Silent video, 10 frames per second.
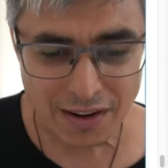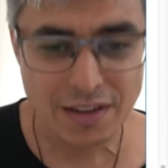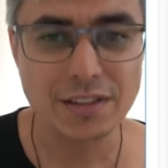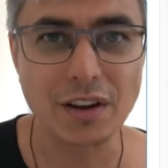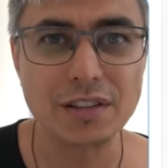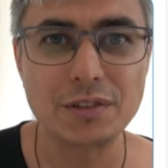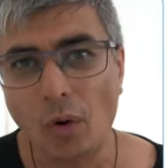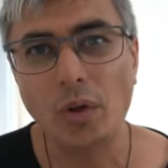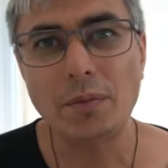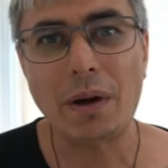results
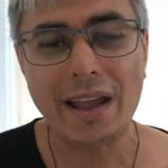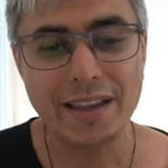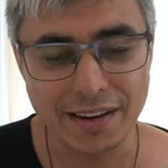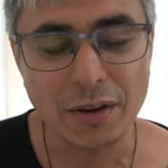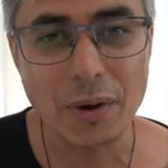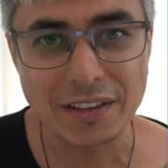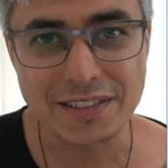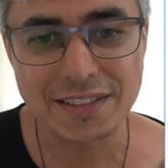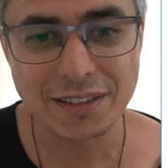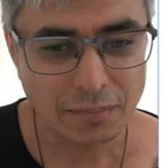on my
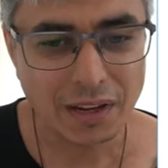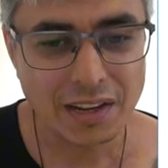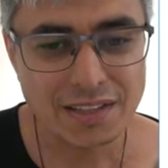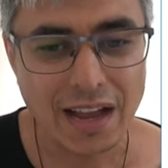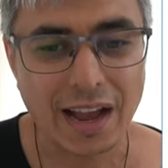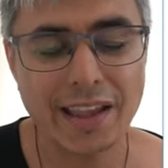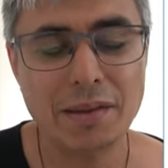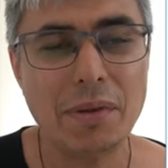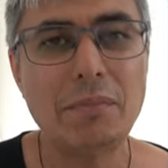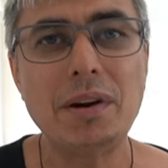requests because I
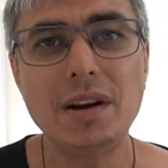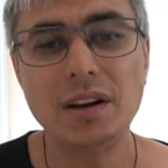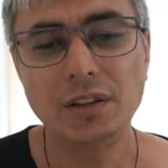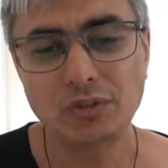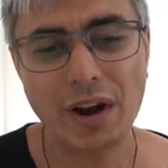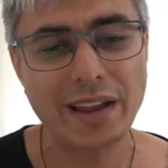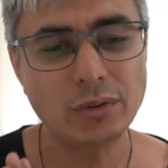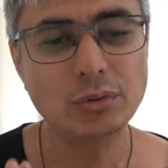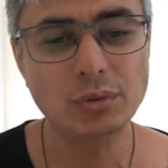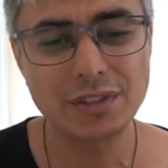remember trying
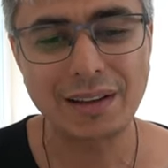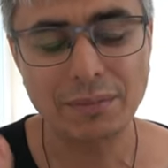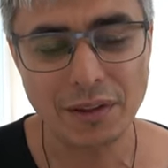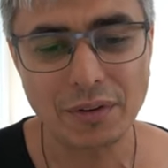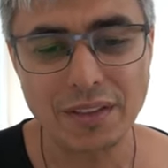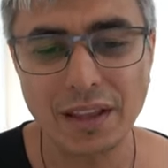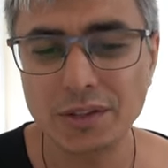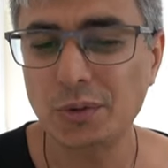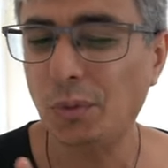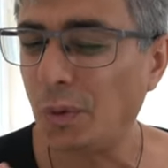to do some different
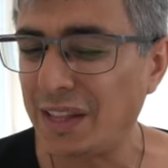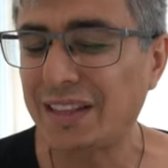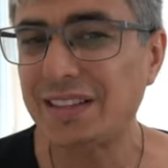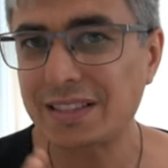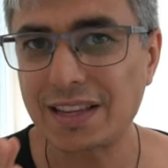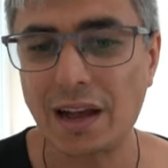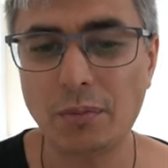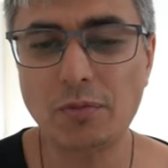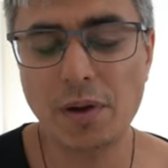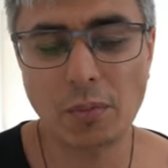things with
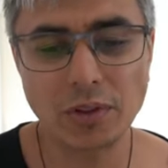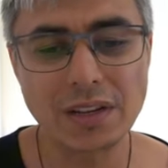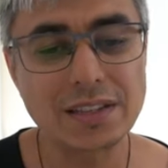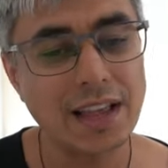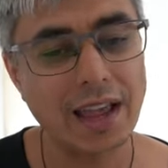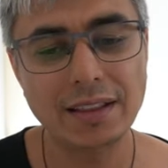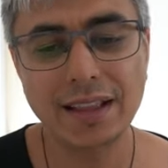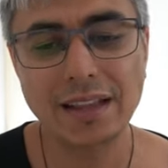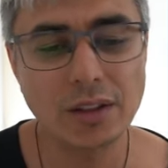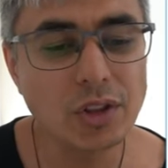some of my models
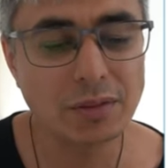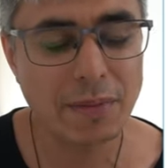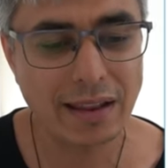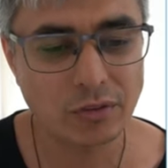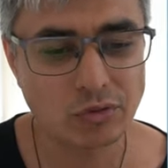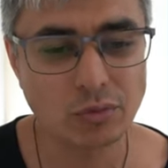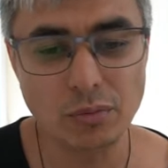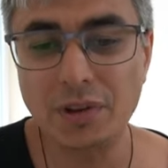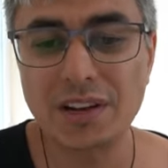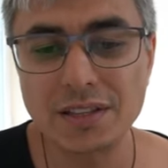and I did not manage to
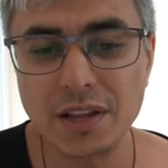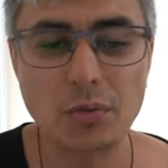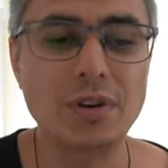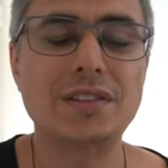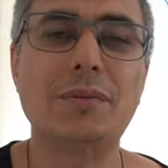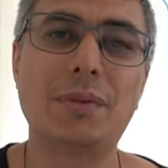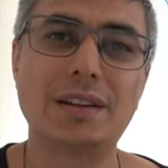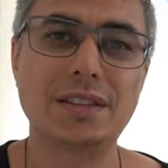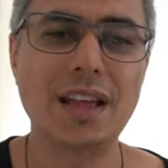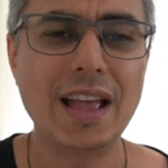do because there were some bugs.